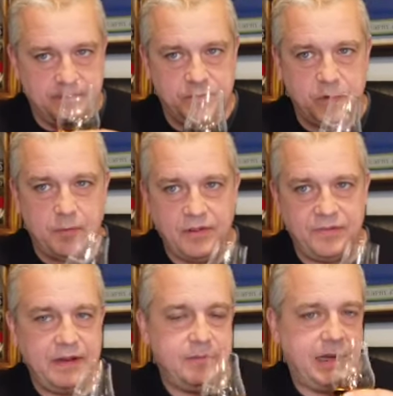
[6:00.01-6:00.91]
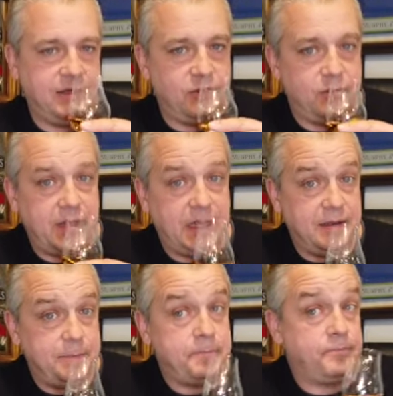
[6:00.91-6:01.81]
so the mouthfeel might not be
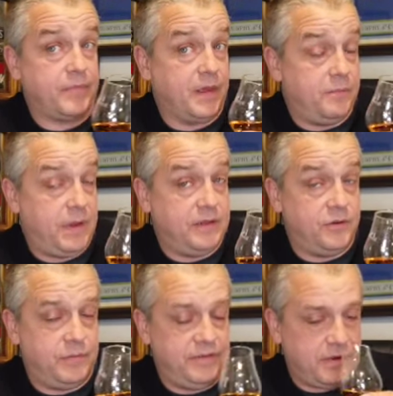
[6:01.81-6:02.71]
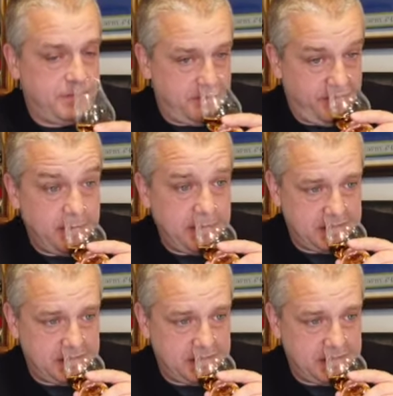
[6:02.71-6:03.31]
fabulous.